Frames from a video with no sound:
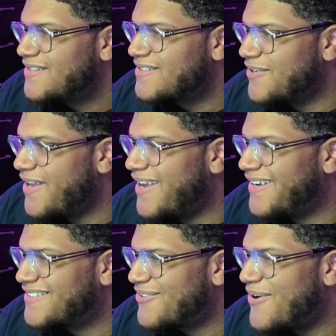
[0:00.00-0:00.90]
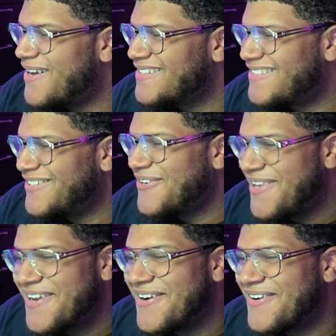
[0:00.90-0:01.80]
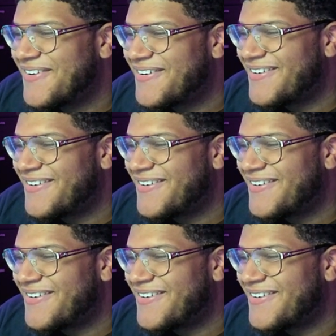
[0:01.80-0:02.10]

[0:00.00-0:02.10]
So yeah, squad is still here.